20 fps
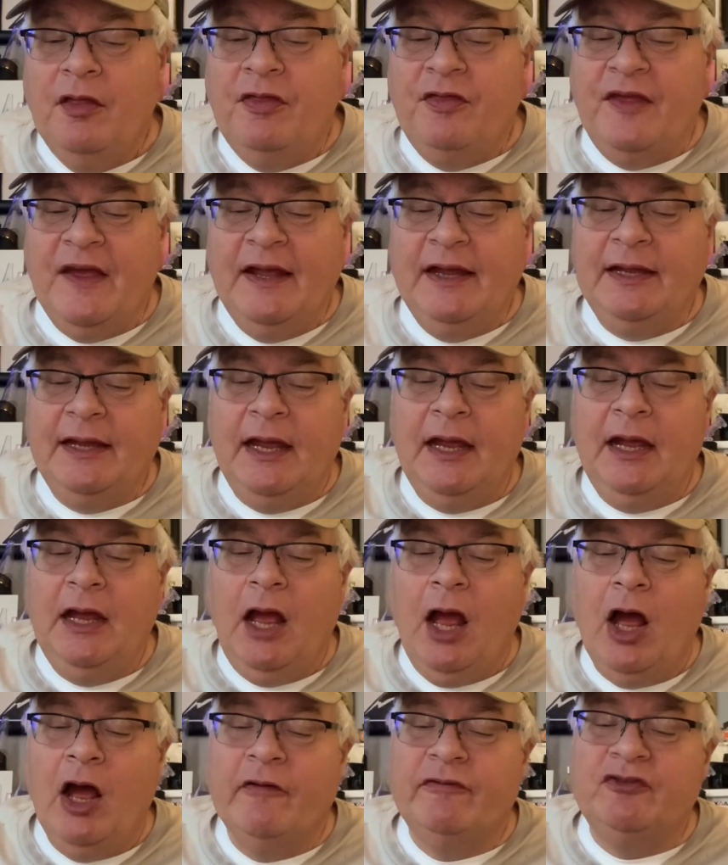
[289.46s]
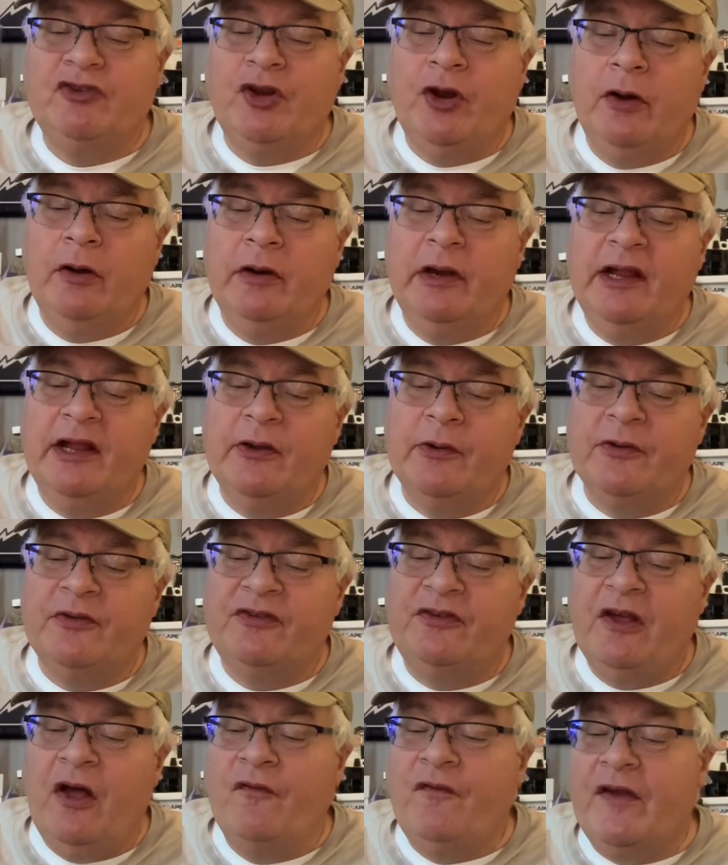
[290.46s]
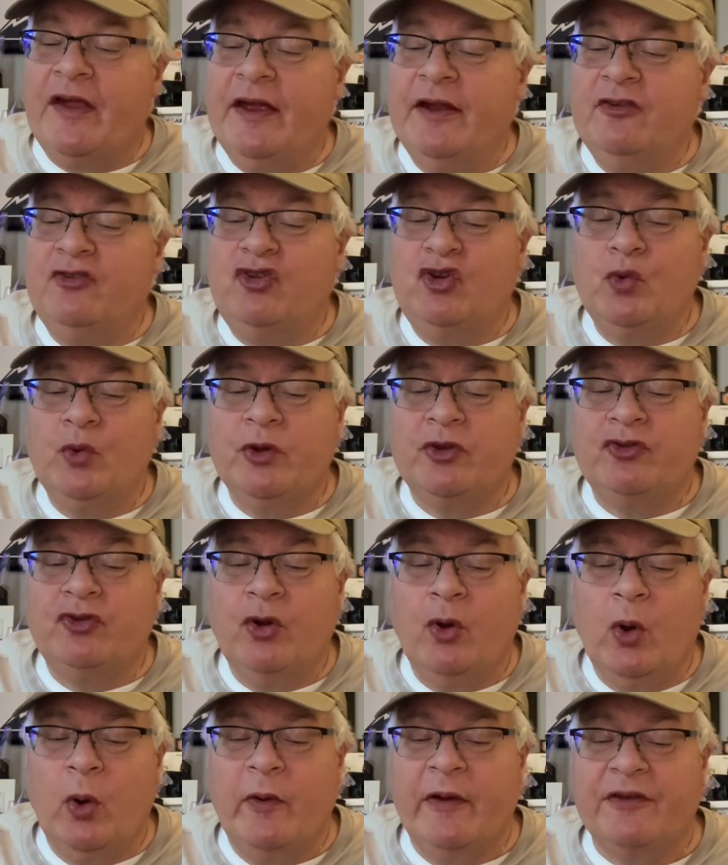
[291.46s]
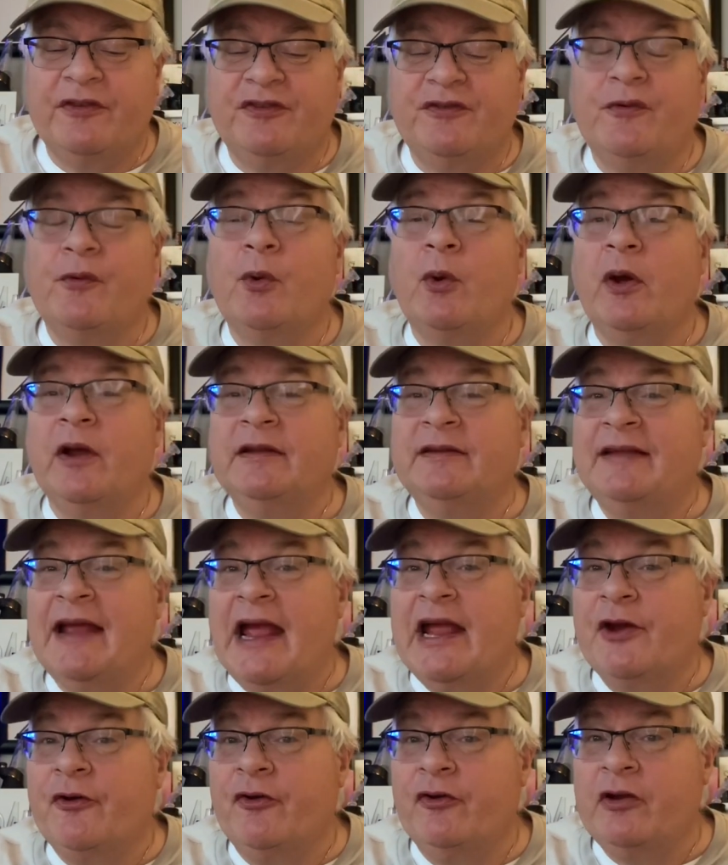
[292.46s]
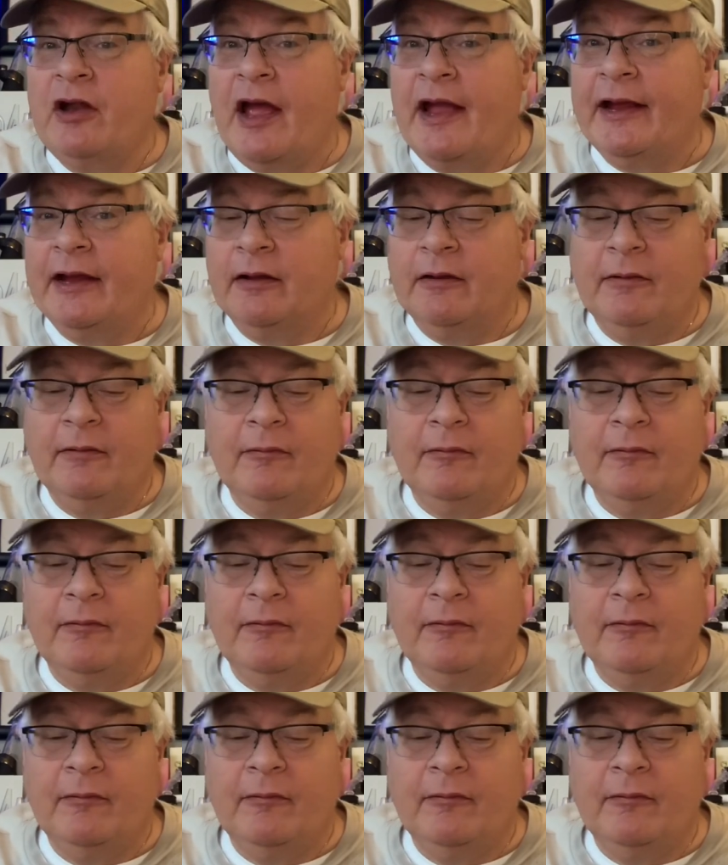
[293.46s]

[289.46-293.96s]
Thinking of turning yourself into a tourist for a day or a night.